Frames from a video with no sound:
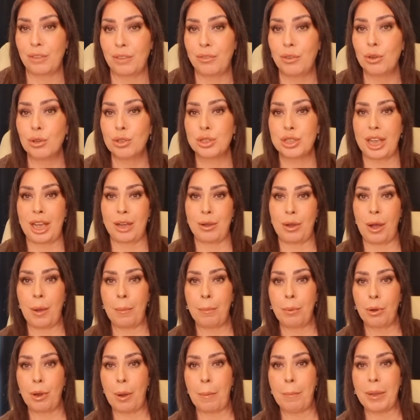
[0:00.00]

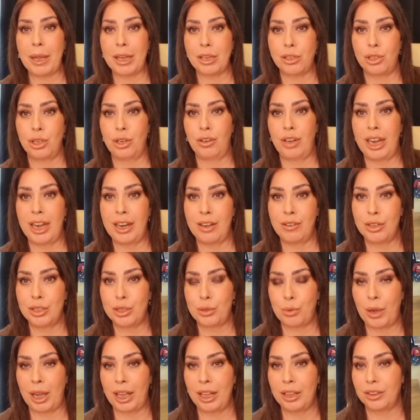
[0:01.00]
I'll put a picture here
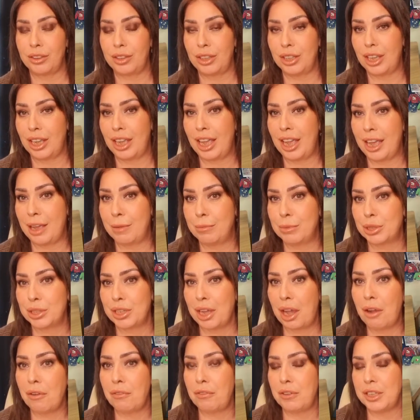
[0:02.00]
as well that
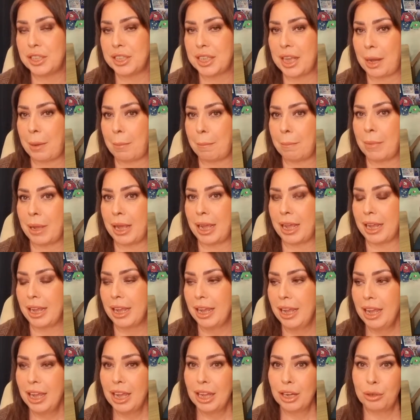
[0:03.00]
Sophie sent me
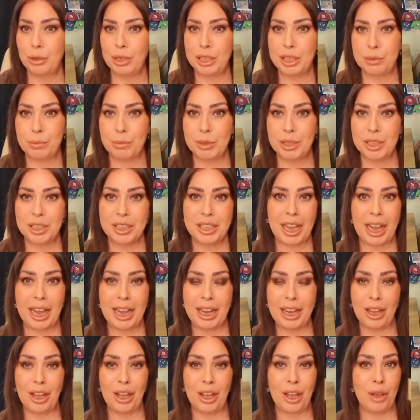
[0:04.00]
Christmas
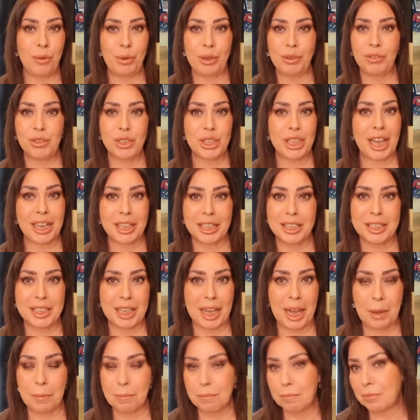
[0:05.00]
Day with
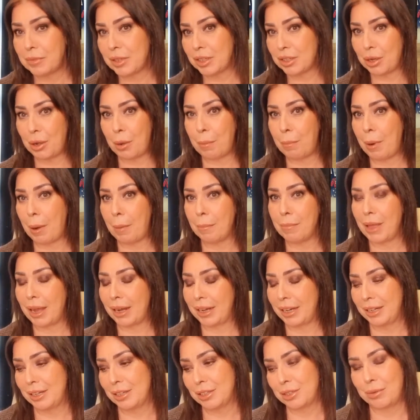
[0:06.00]
Santa. So I'll pop
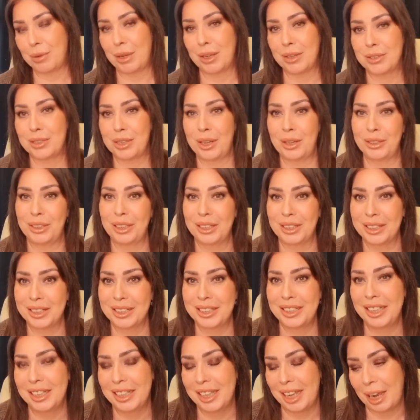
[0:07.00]
that in as well so you can
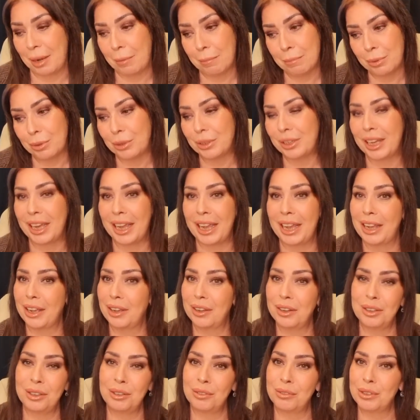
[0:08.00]
see that. But yeah,
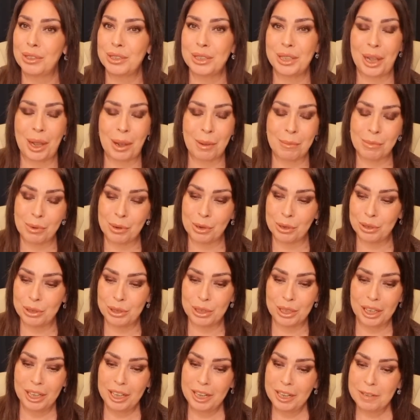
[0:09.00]
I love her so
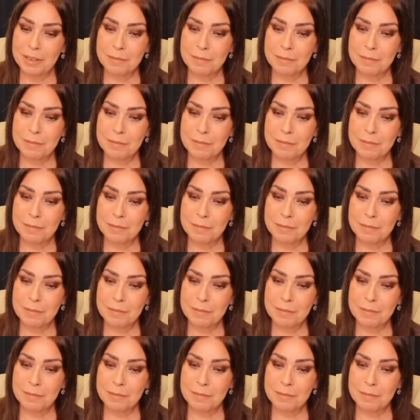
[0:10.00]
much.